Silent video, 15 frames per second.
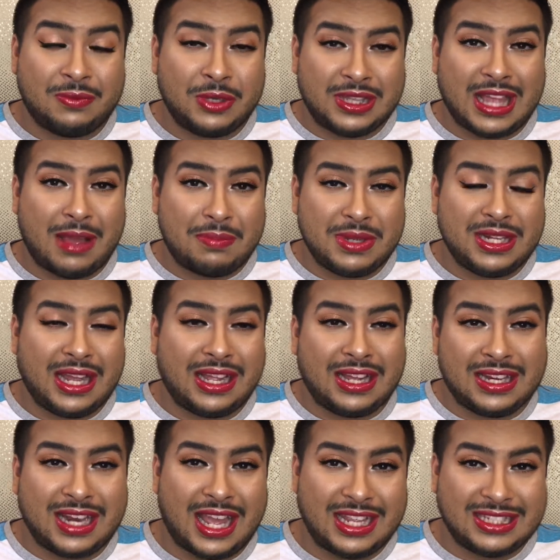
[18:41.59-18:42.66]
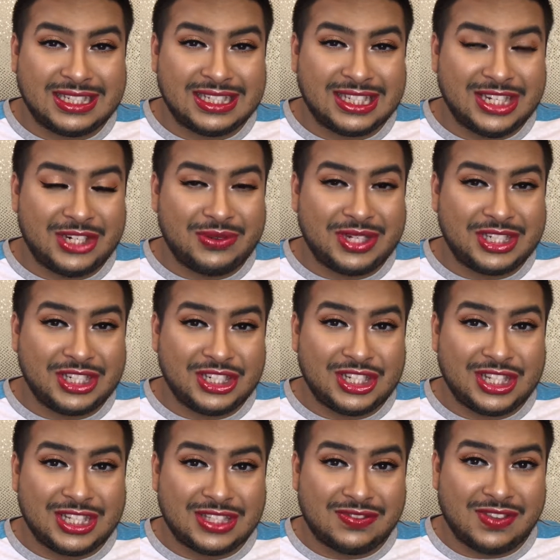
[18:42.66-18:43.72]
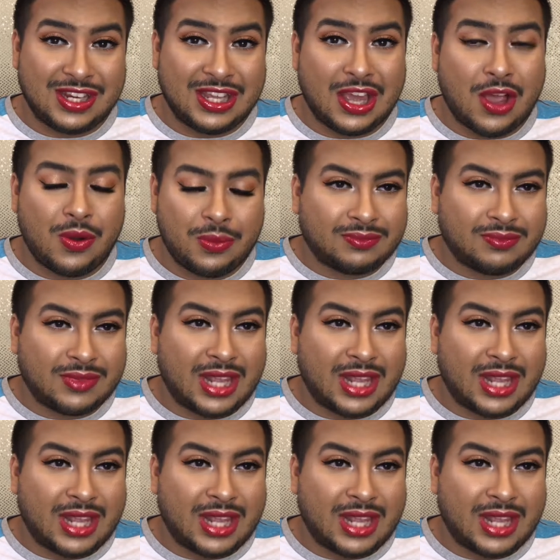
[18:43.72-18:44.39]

Would that be like a nice continuation to this video?